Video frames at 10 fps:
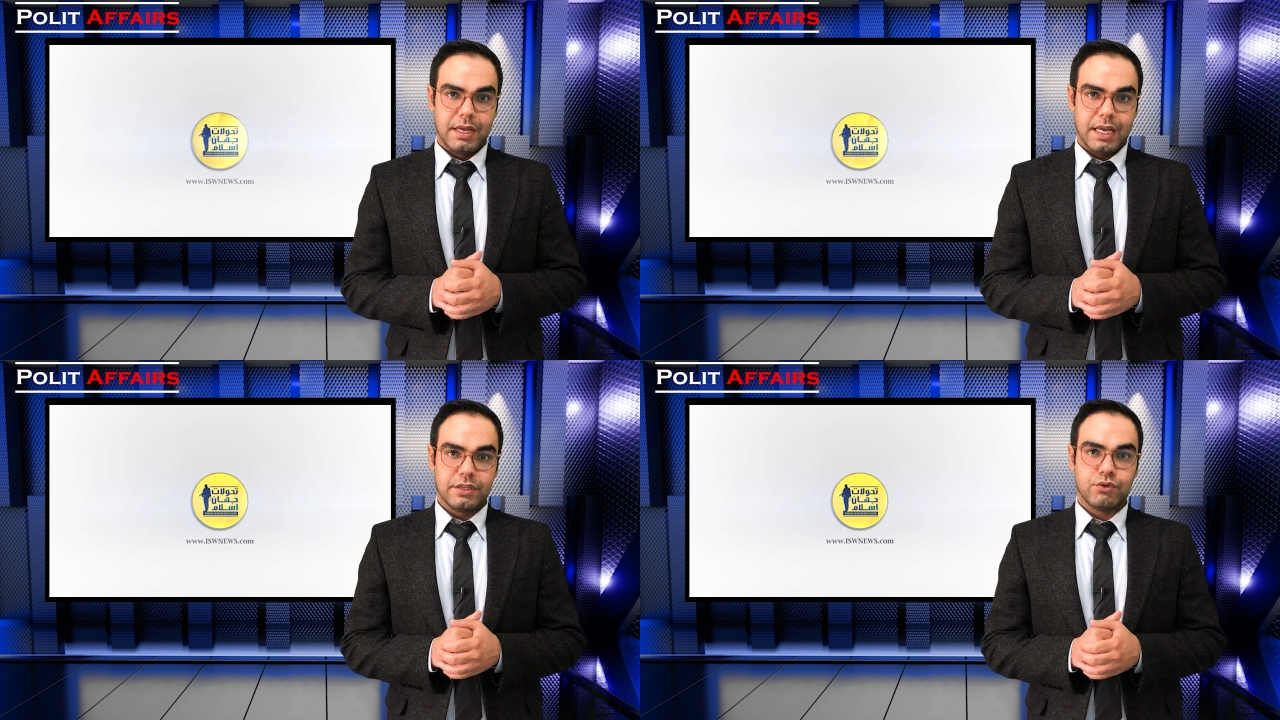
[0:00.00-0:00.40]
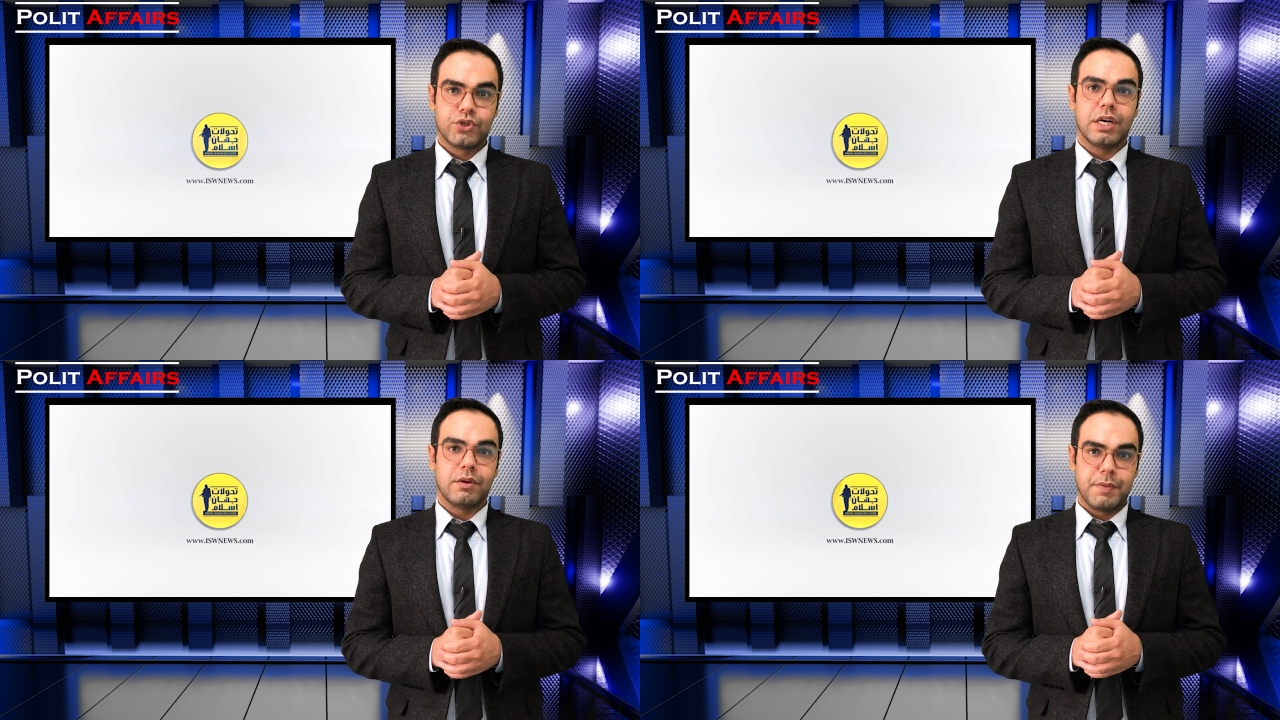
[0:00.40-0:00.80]
and to
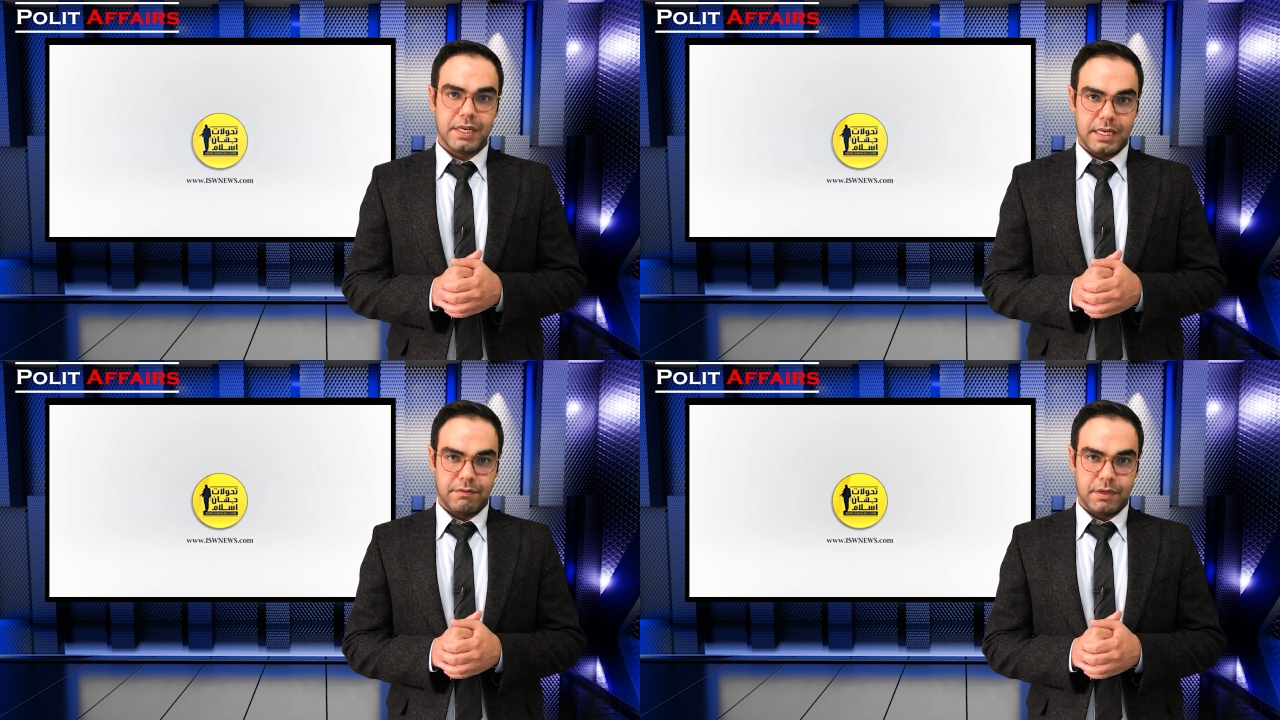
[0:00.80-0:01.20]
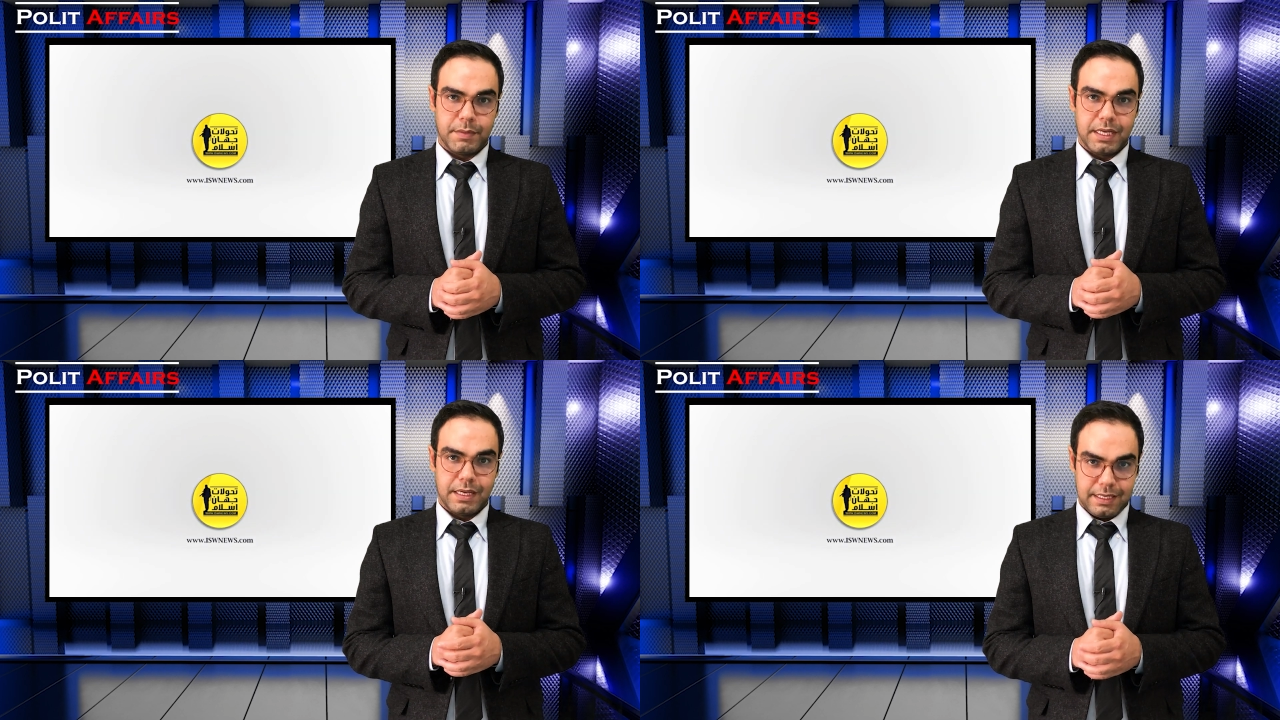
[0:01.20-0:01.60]
share your opinion with
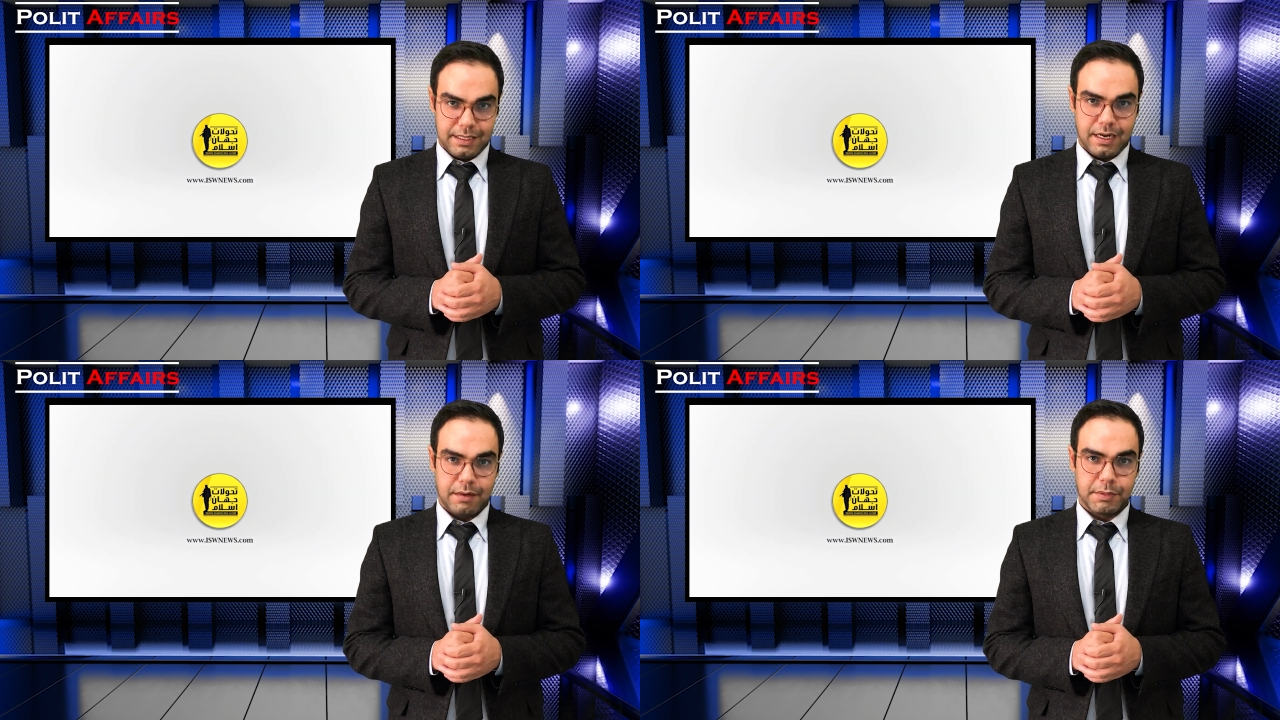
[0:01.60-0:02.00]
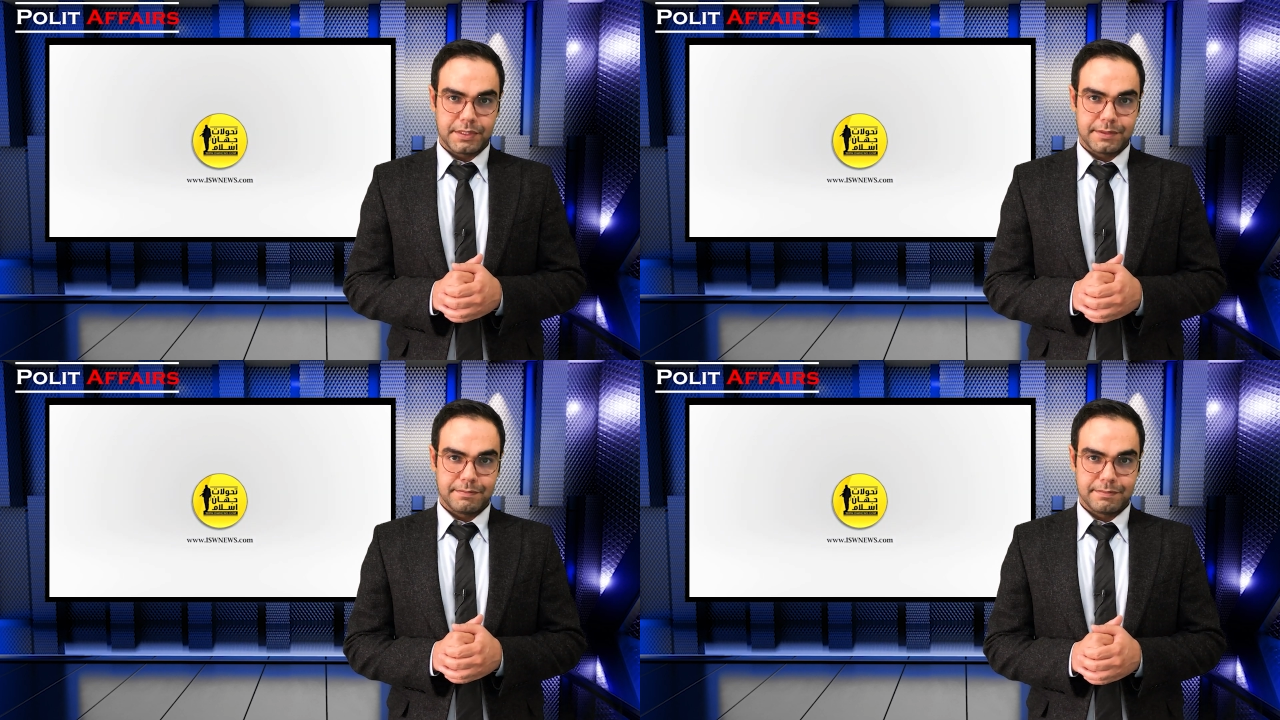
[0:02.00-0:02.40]
me in the comments.